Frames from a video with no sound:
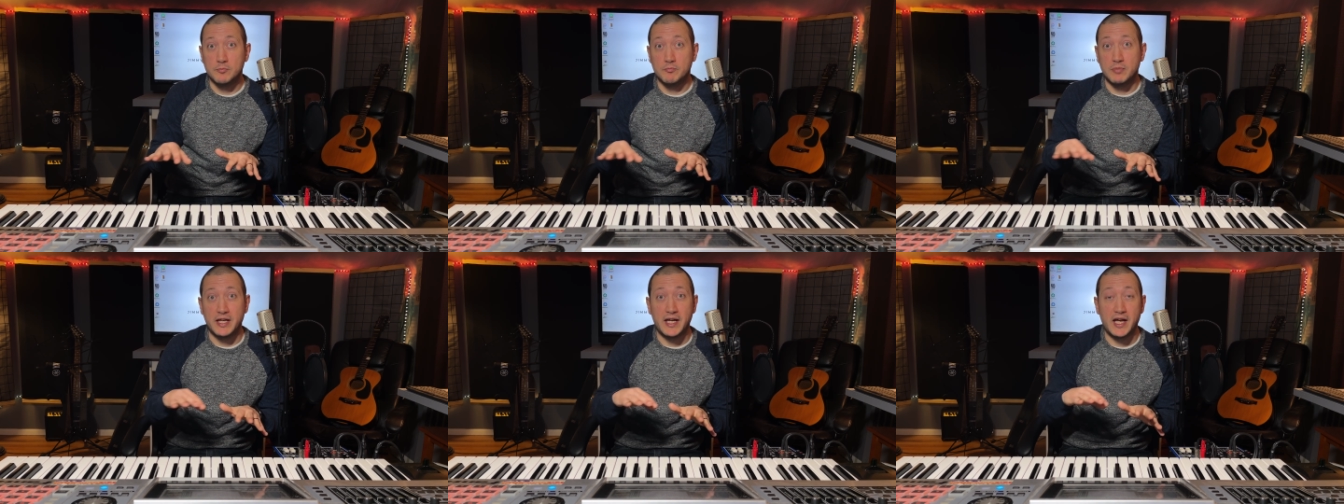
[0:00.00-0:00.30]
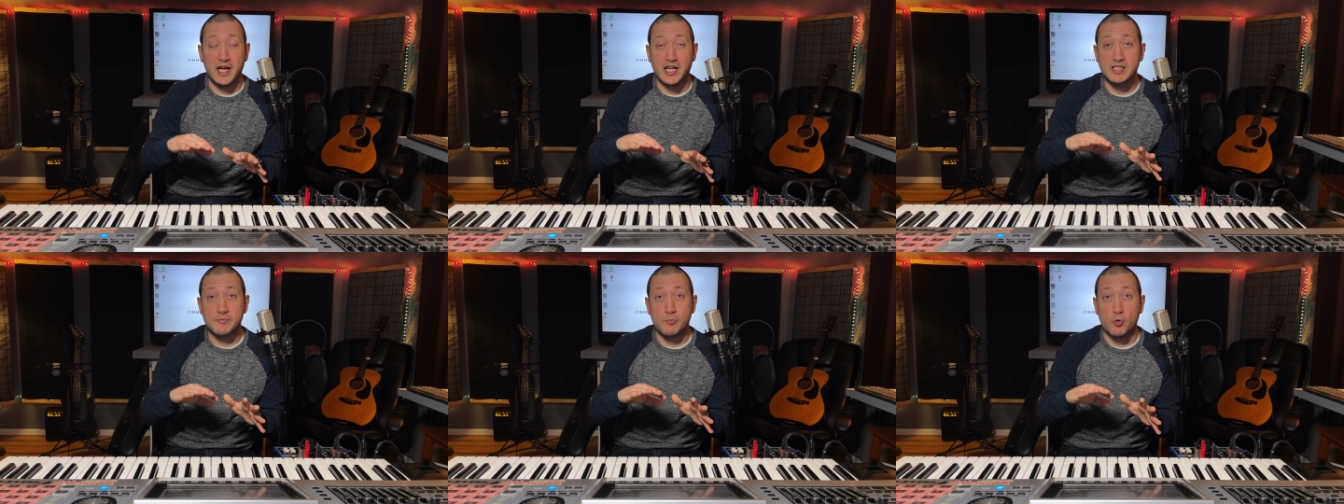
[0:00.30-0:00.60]
by
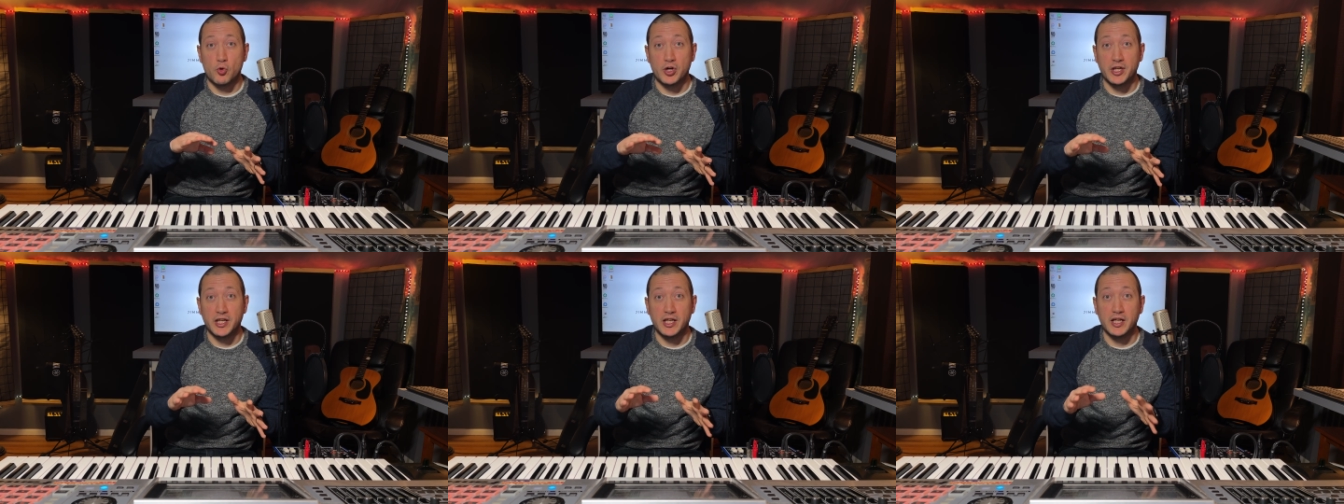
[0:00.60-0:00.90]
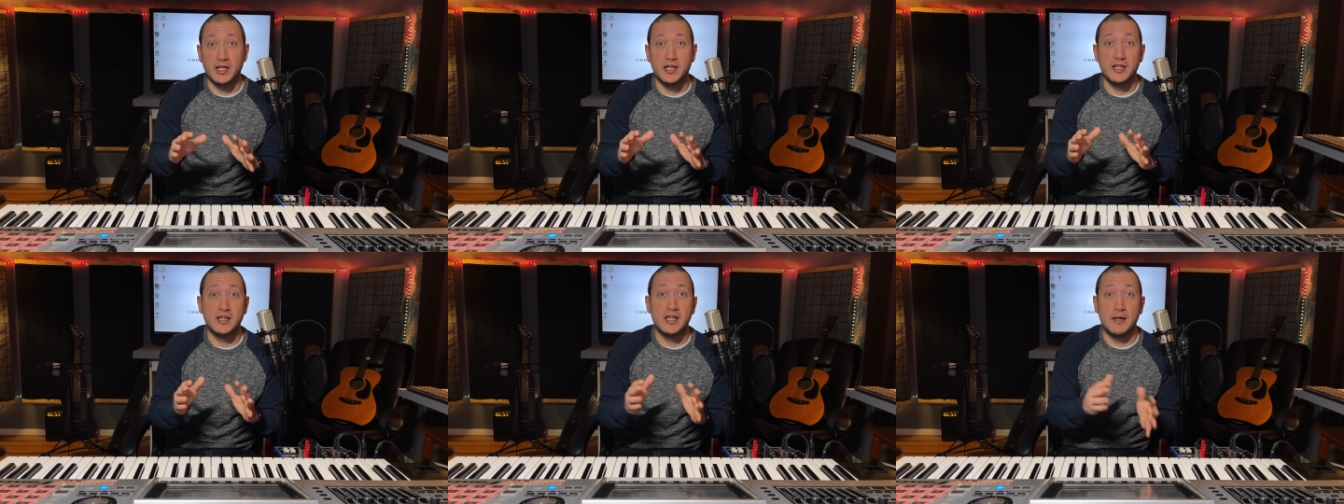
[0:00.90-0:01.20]
exporting
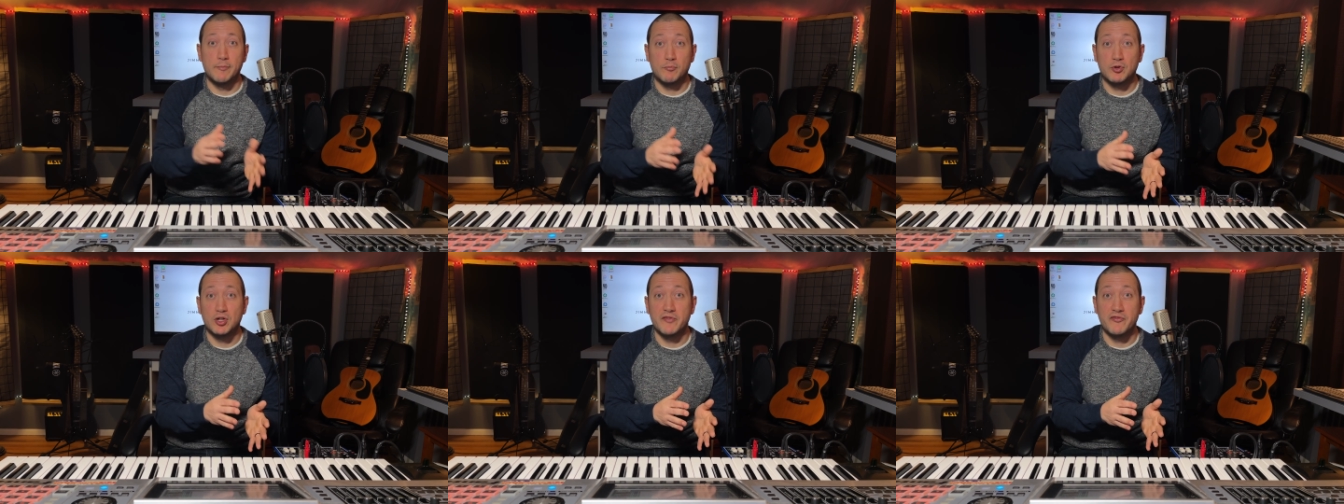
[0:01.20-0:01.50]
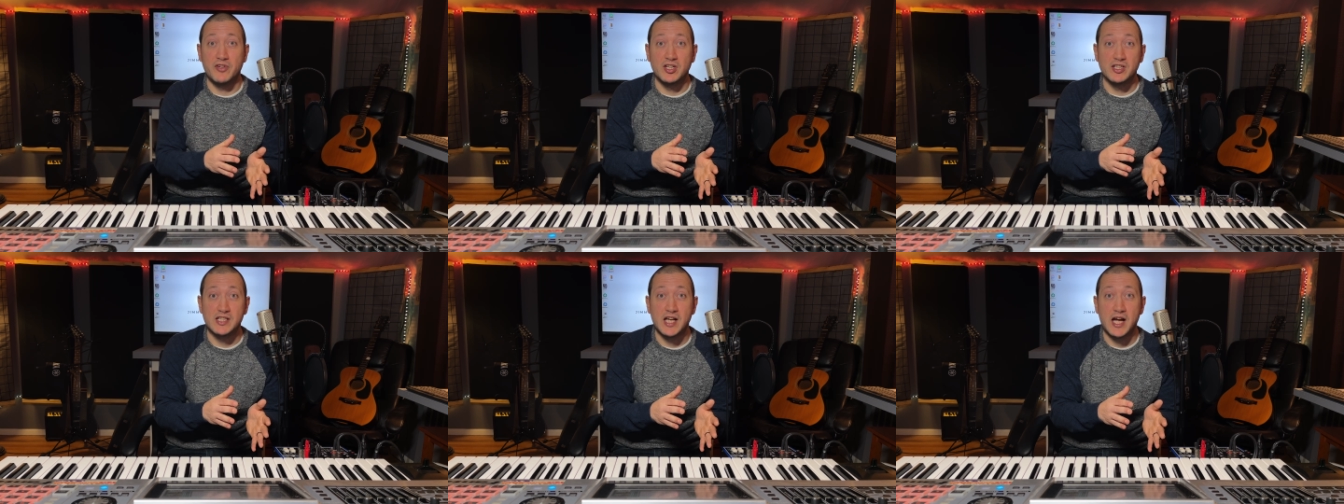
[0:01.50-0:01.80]
it in that
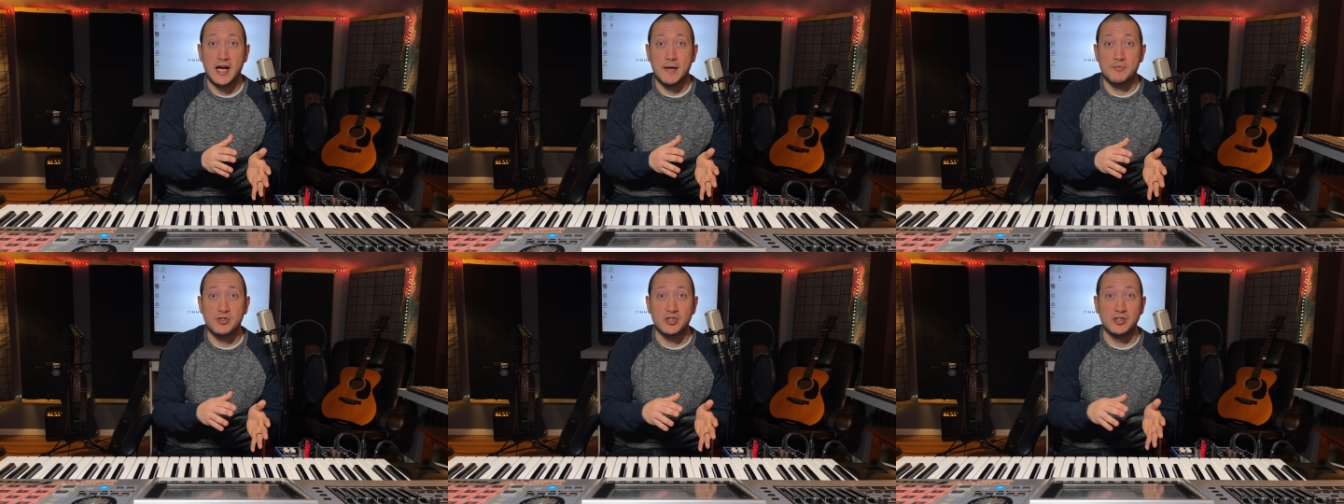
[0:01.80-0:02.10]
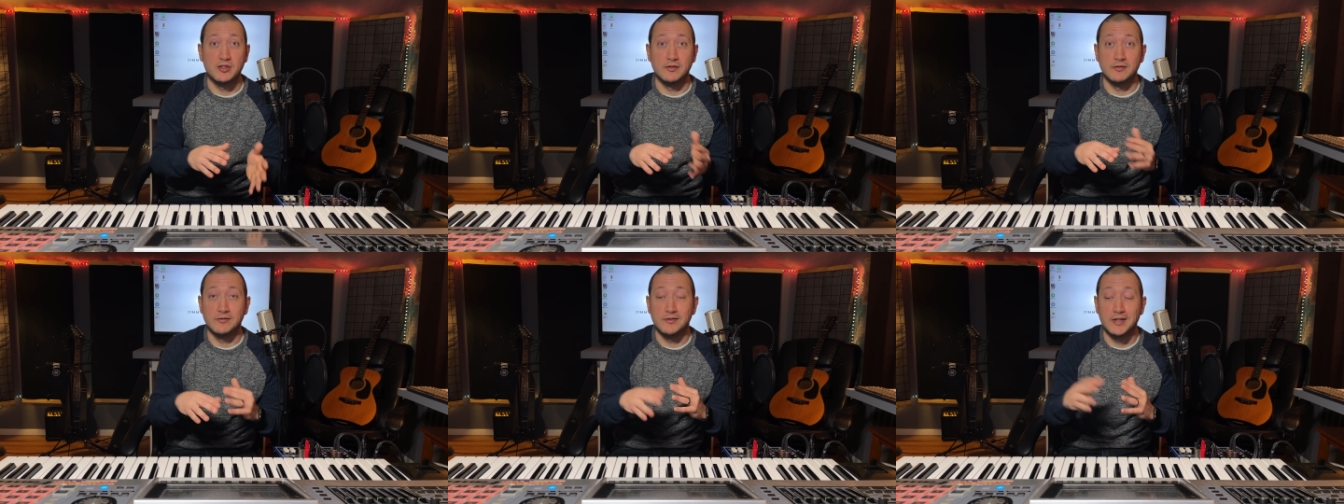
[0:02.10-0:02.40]
previous option.